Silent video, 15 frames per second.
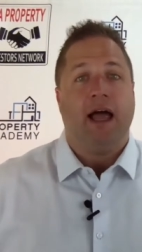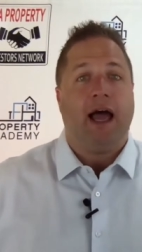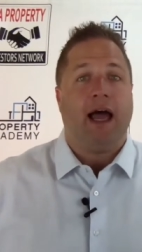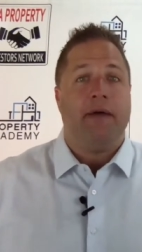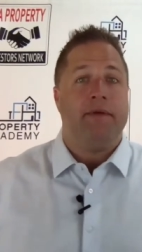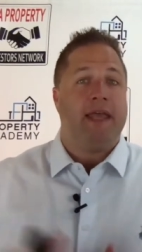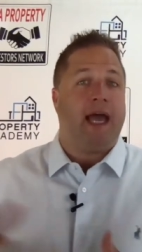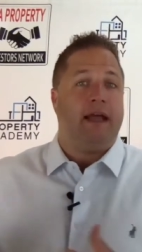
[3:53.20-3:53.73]

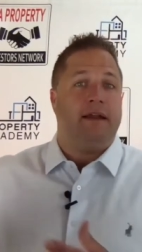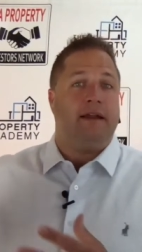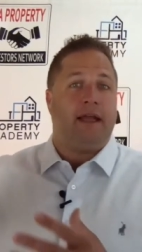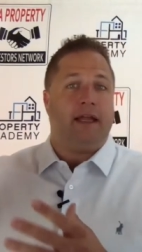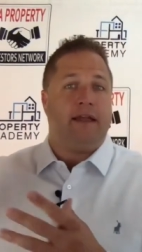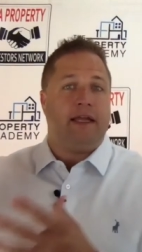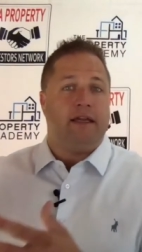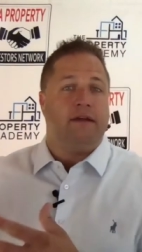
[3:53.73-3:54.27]
um, here in,
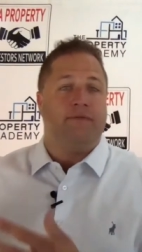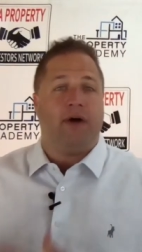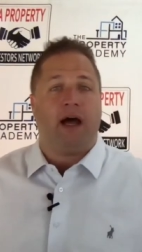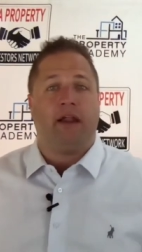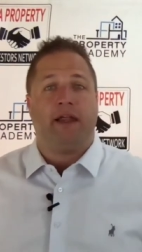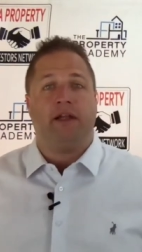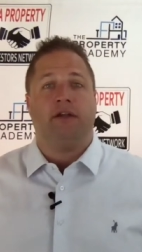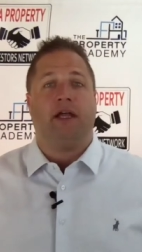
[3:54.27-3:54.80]
in
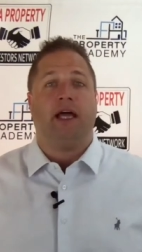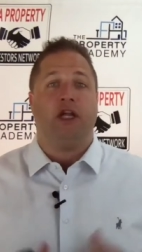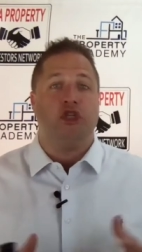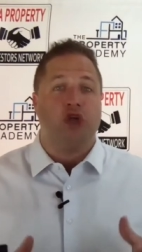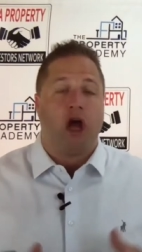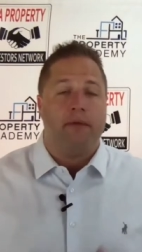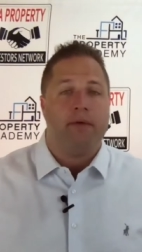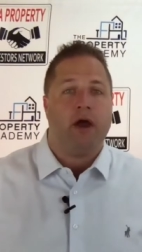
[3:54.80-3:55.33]
Edenvale in uh,
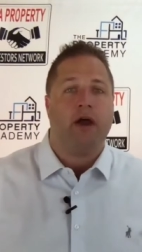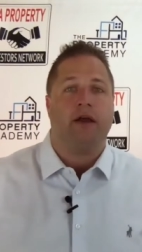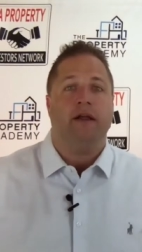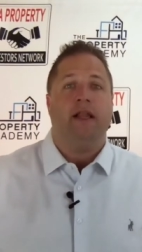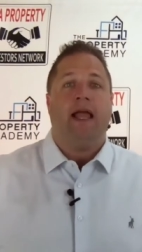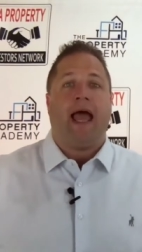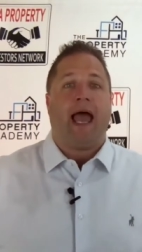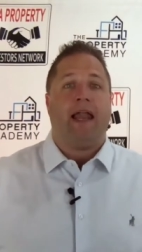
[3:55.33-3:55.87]
Joburg,
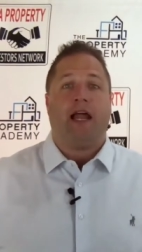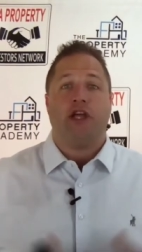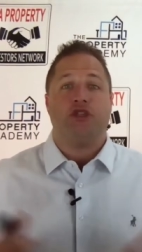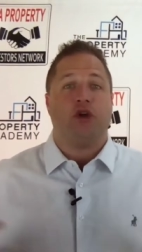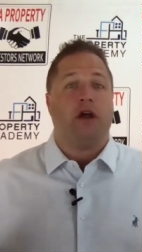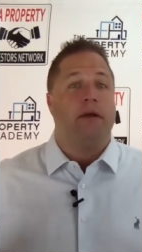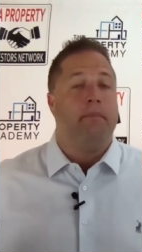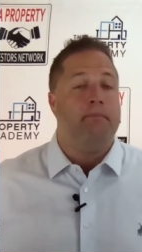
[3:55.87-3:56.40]
and I
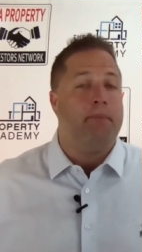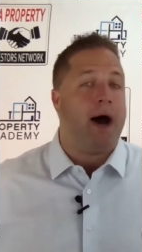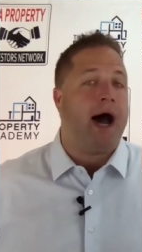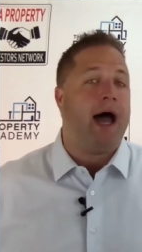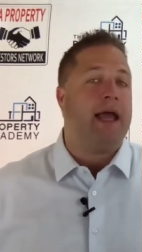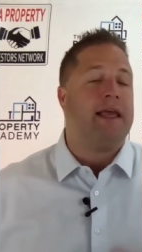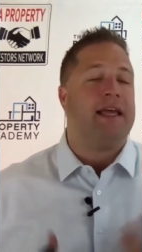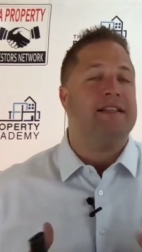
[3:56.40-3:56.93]
started
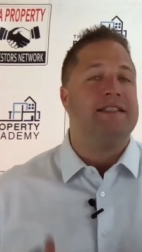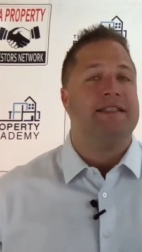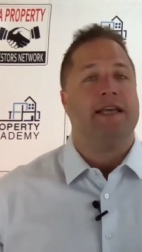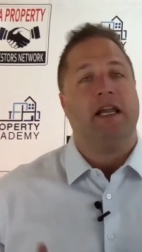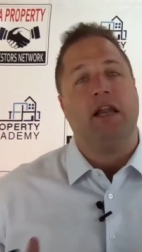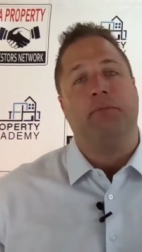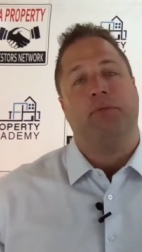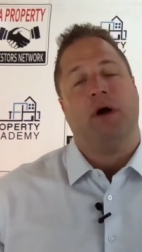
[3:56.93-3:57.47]
buying and
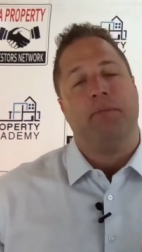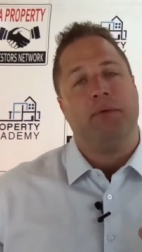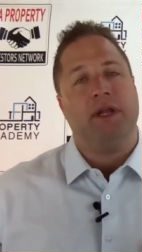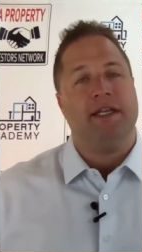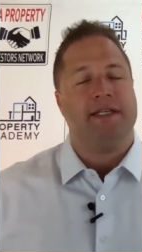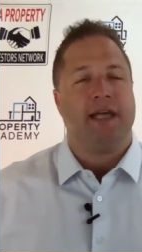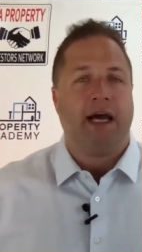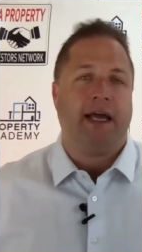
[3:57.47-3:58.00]
selling
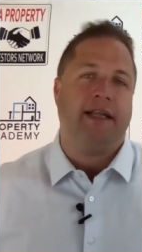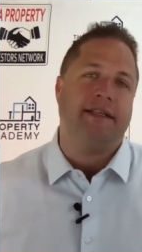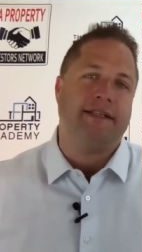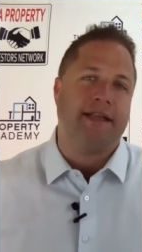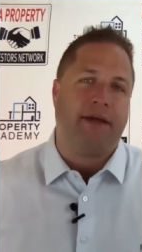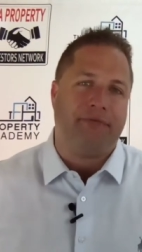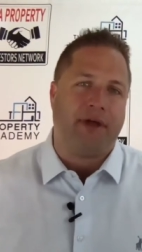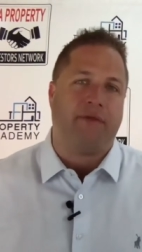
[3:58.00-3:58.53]
properties here in
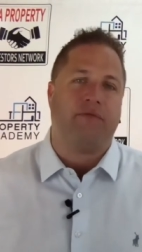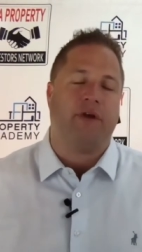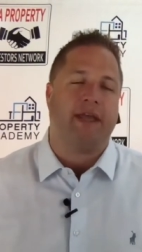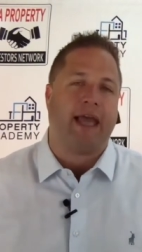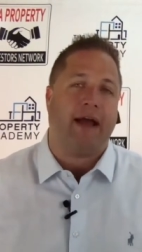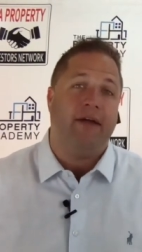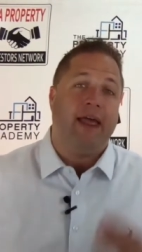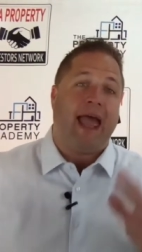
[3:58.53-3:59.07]
South
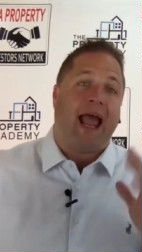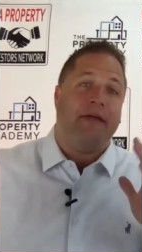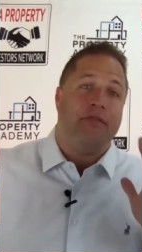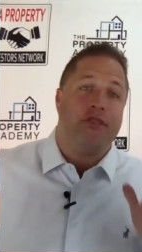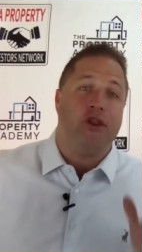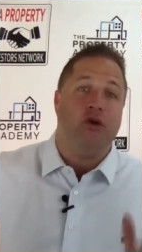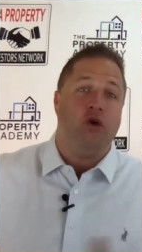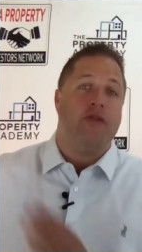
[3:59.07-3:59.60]
Africa. And
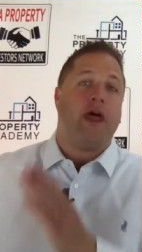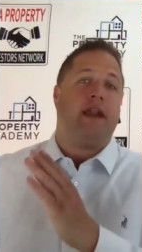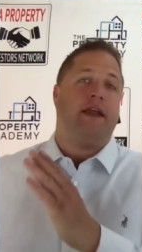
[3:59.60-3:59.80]
through that